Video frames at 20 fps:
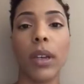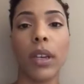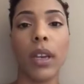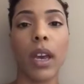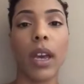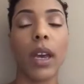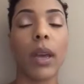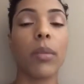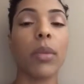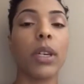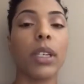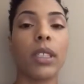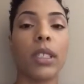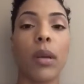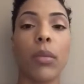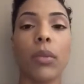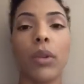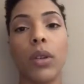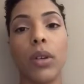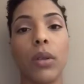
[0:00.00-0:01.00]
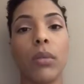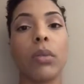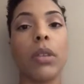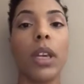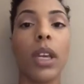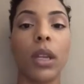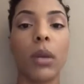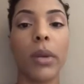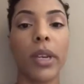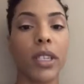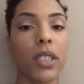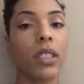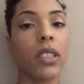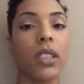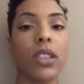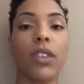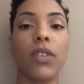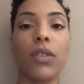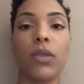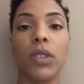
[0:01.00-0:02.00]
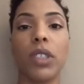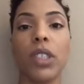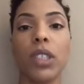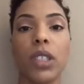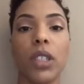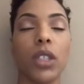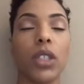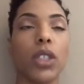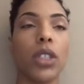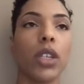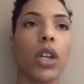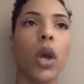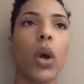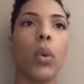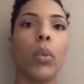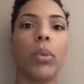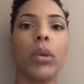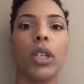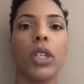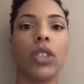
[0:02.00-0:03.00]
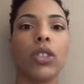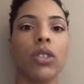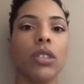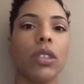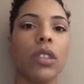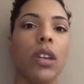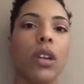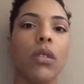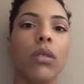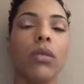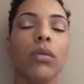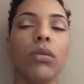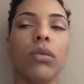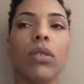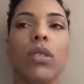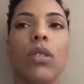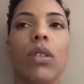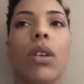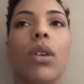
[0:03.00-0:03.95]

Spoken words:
at night because I'm up thinking about this stuff, researching on Pinterest, on